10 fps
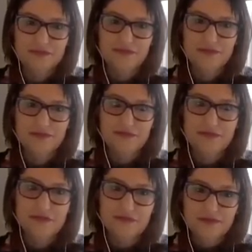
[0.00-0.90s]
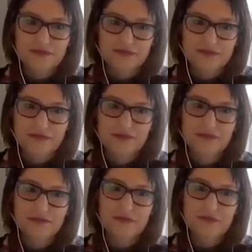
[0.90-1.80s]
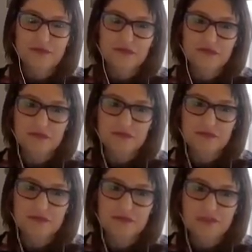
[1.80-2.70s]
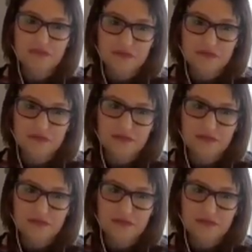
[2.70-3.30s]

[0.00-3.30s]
This person isn't speaking.